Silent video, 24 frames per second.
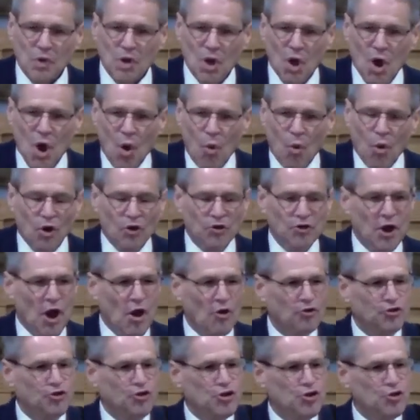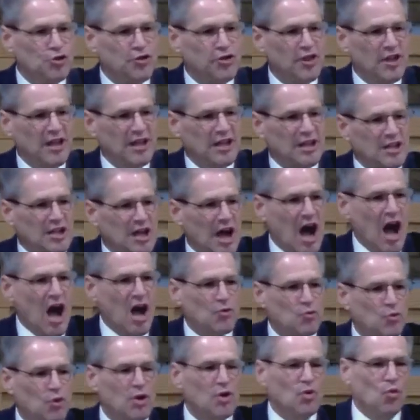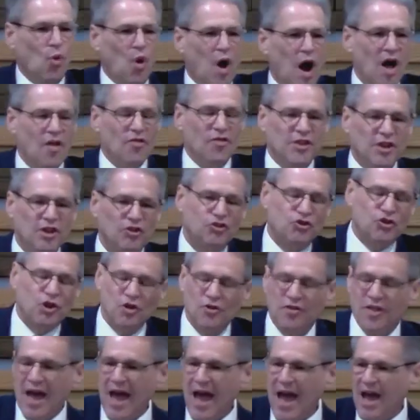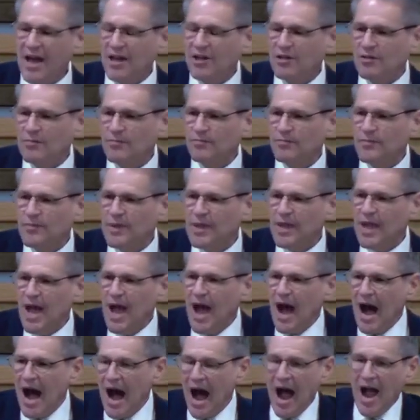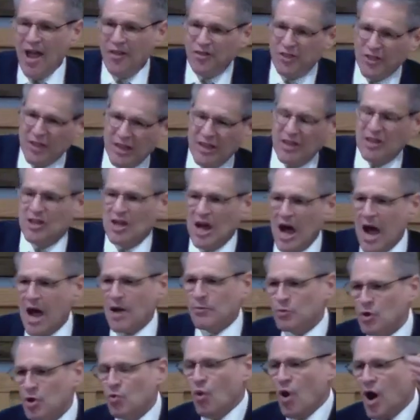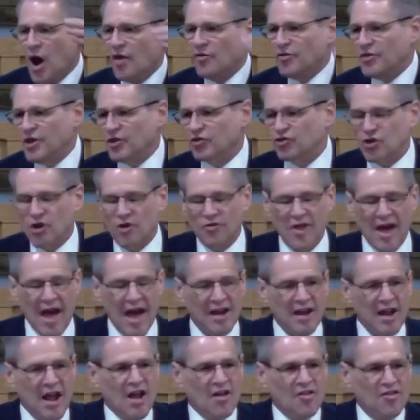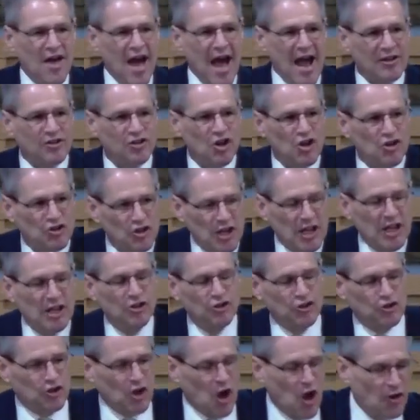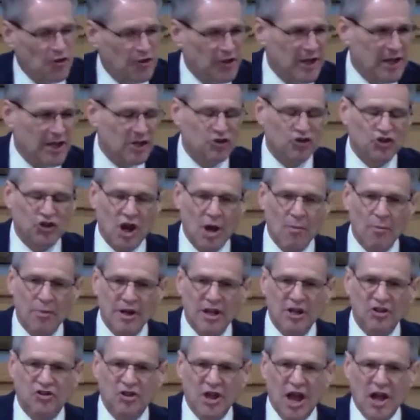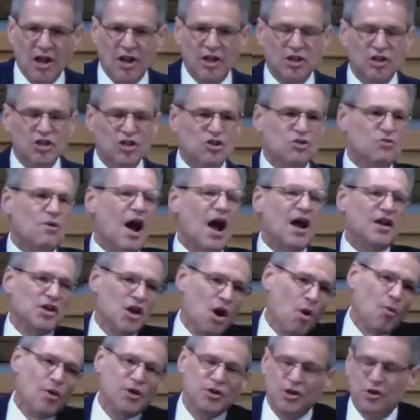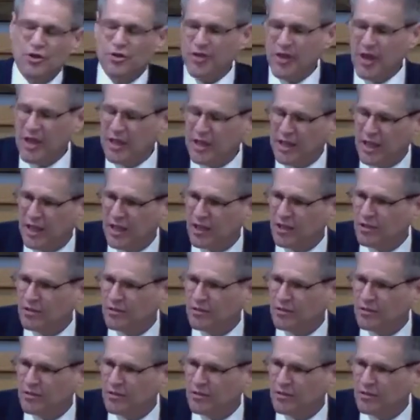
Well, don't you think God would want this or that? I think God would want this or that. That's as insulting as somebody telling you, I know what you're thinking.